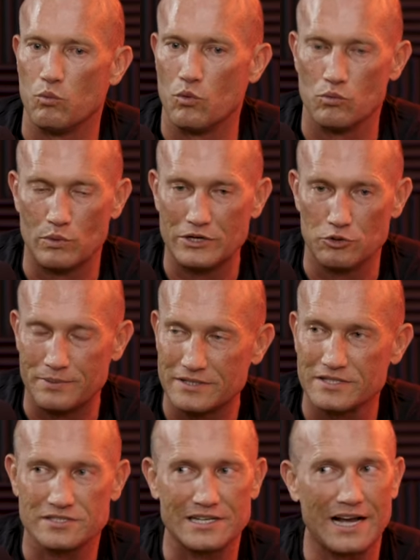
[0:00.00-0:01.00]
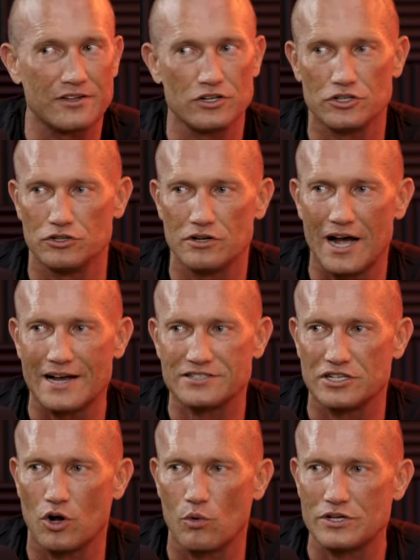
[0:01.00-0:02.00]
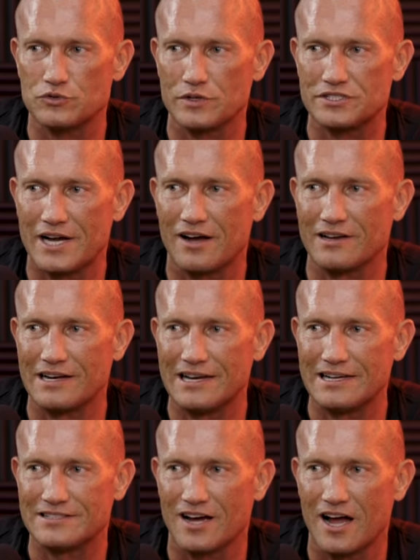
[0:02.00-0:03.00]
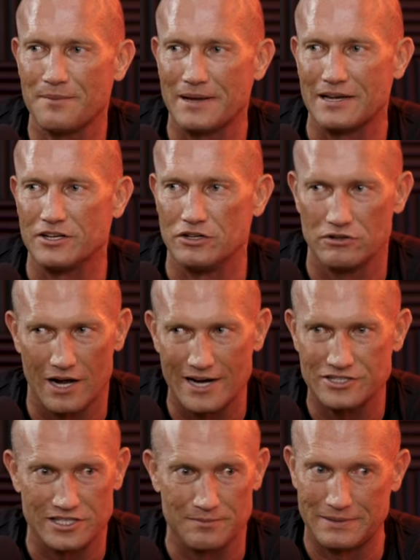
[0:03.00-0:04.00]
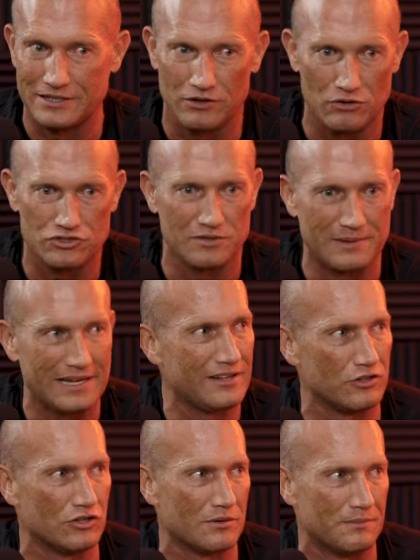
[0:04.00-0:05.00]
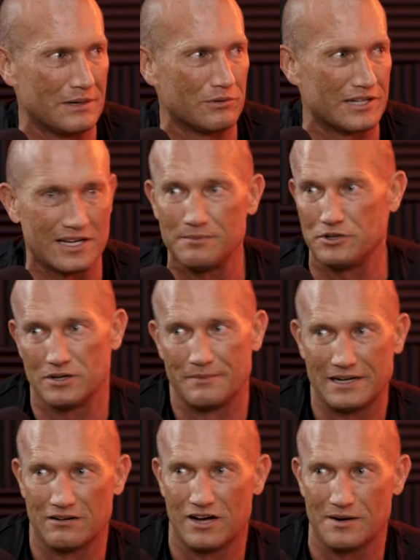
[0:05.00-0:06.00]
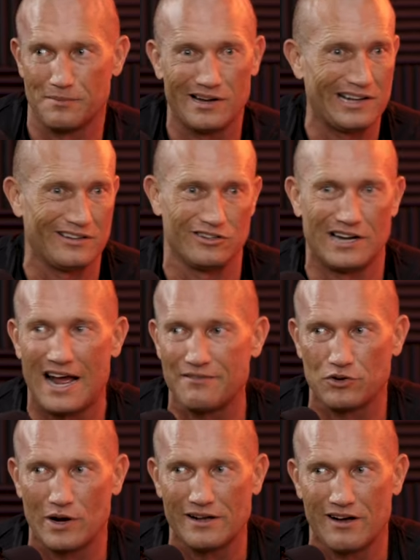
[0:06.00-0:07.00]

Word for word: We do business together. You guys can always reach out at any time, and you guys can be close to me. You can be with him. You can make a lot of money. You can have a great